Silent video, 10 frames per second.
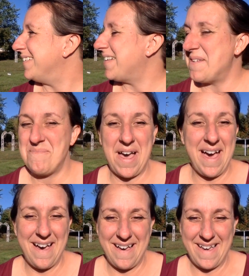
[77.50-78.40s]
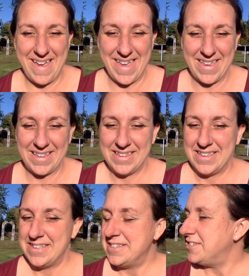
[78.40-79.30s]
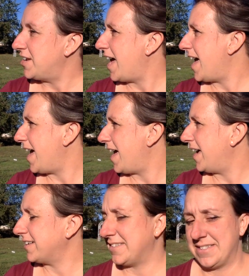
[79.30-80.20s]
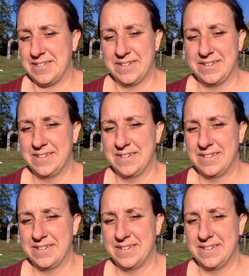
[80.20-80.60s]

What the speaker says: All right, bye, Jax.